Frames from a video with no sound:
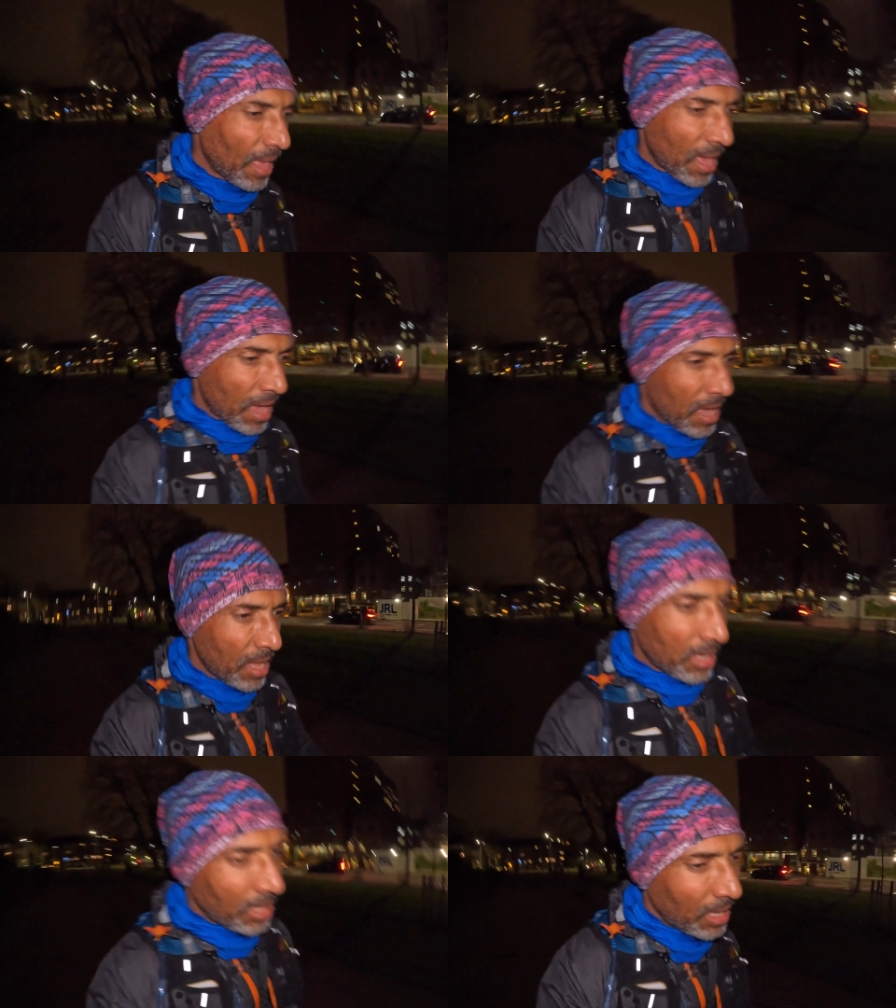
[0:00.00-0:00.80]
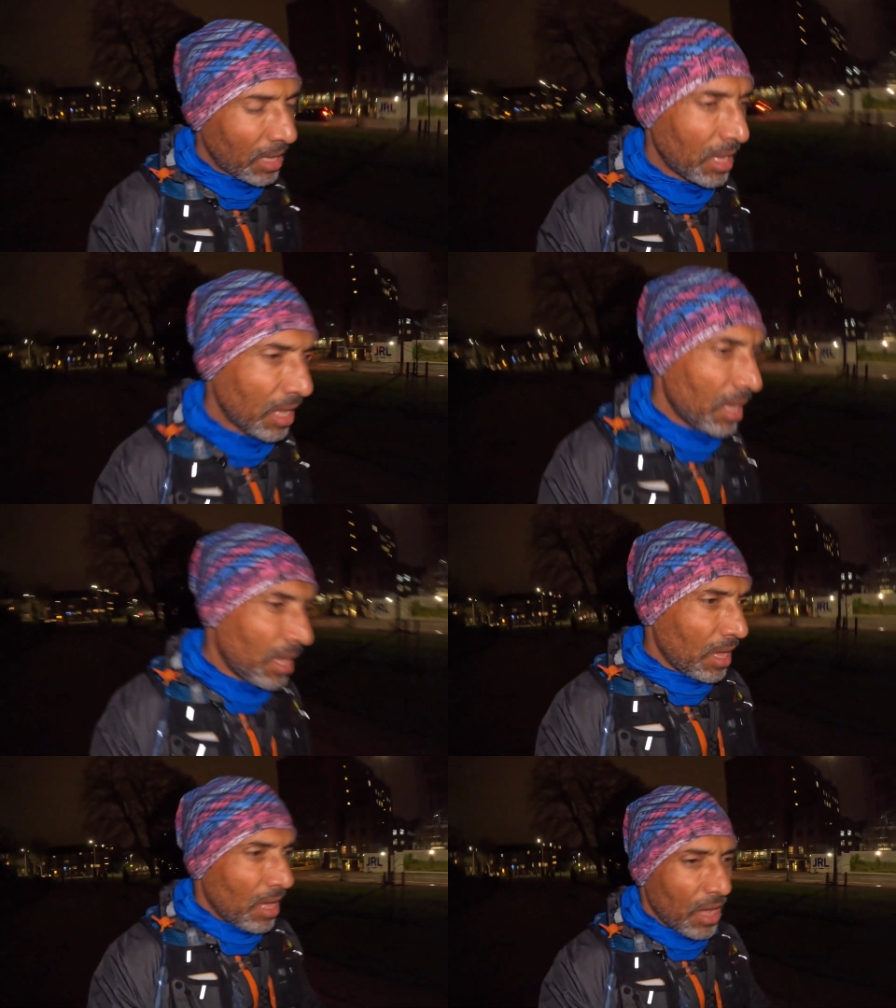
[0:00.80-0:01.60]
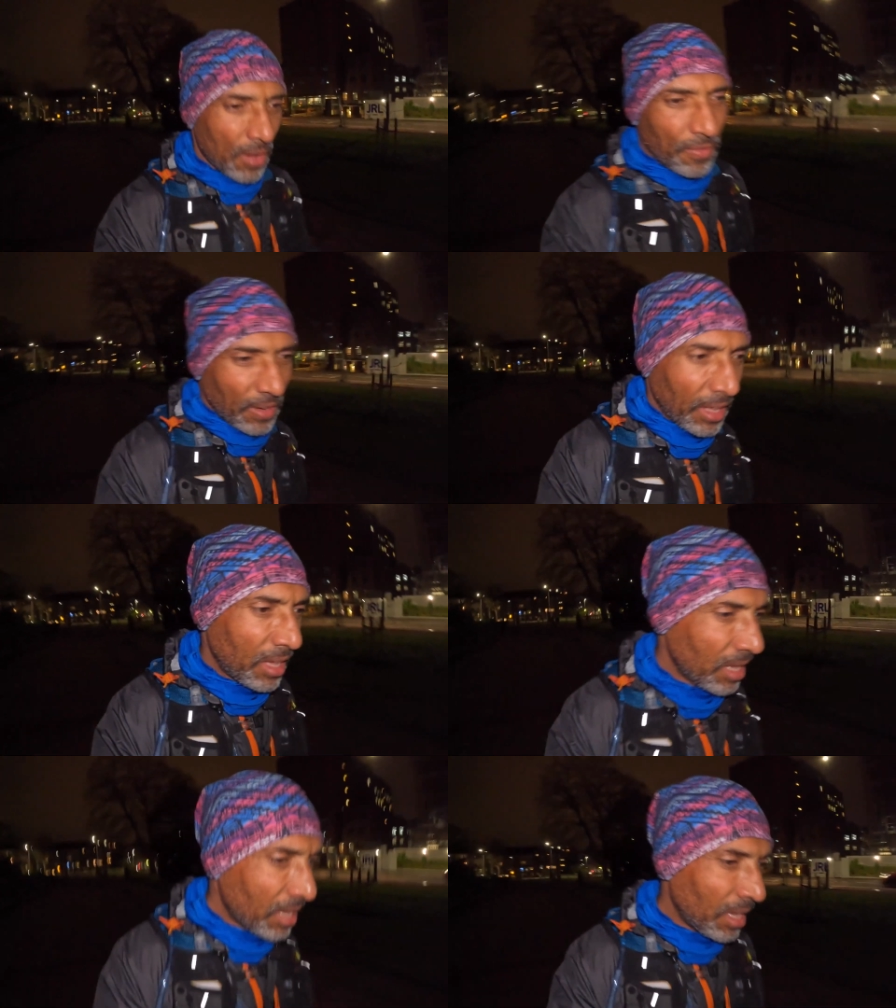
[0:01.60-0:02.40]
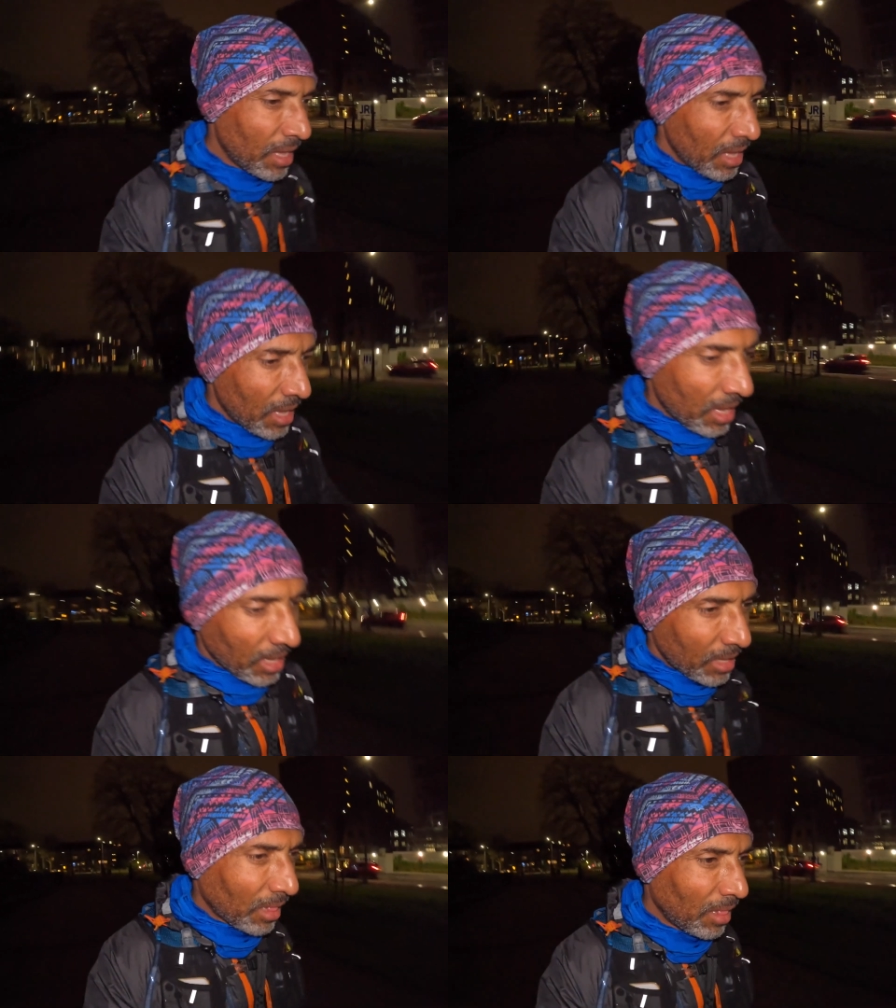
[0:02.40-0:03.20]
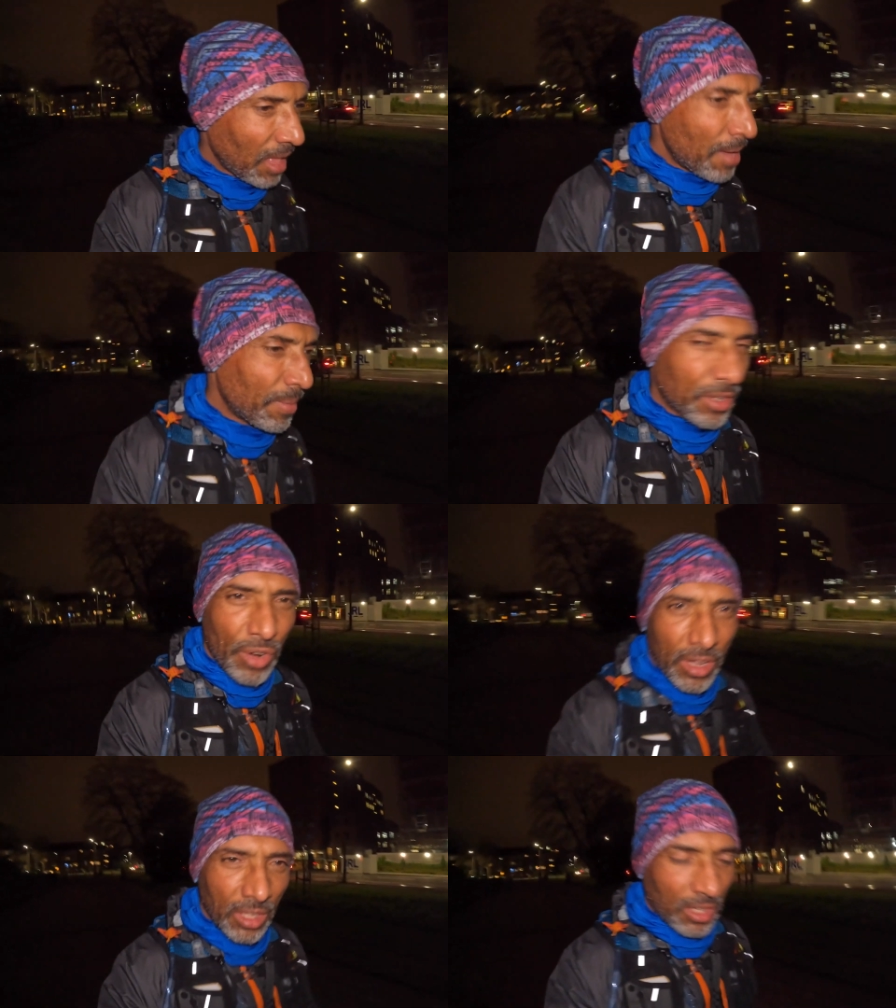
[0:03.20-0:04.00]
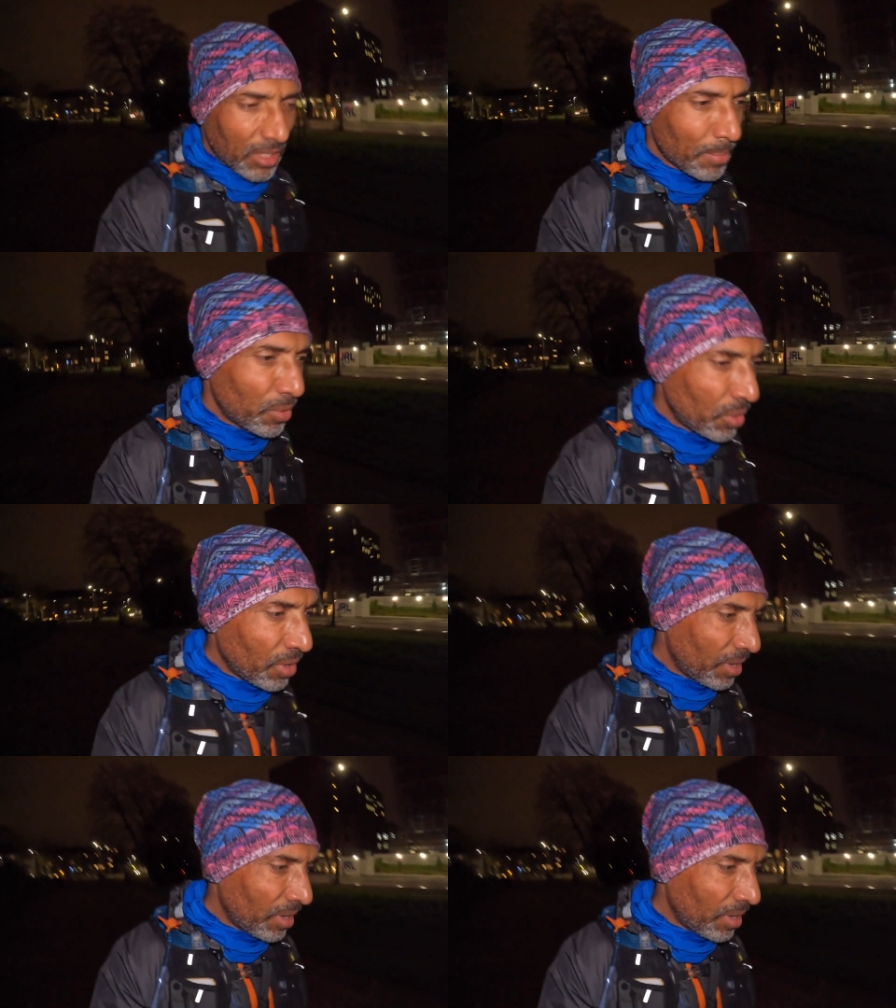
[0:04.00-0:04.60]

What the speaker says: and hopefully it'll attract some more